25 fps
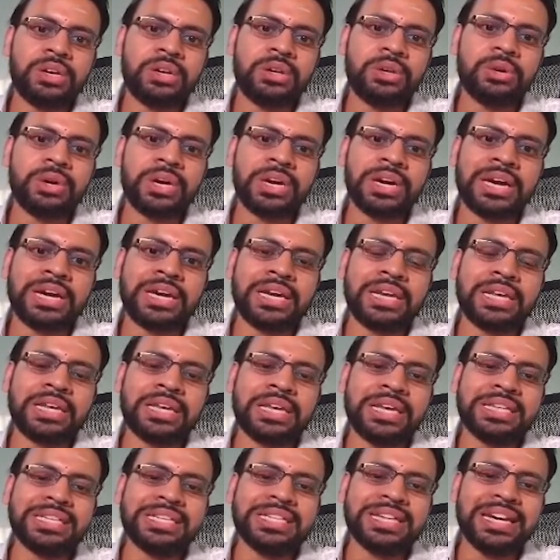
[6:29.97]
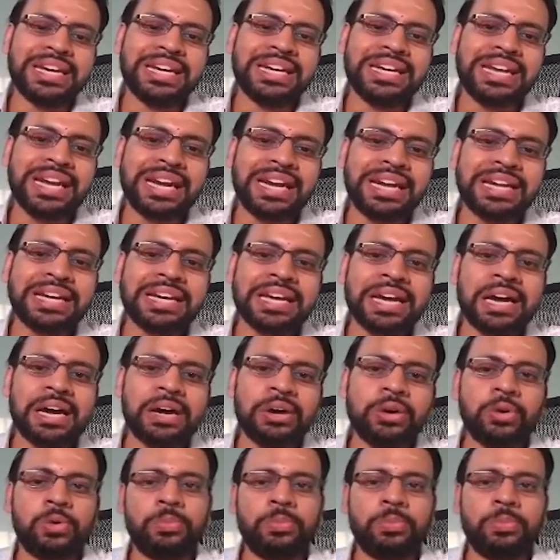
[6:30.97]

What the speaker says: you are writing as delta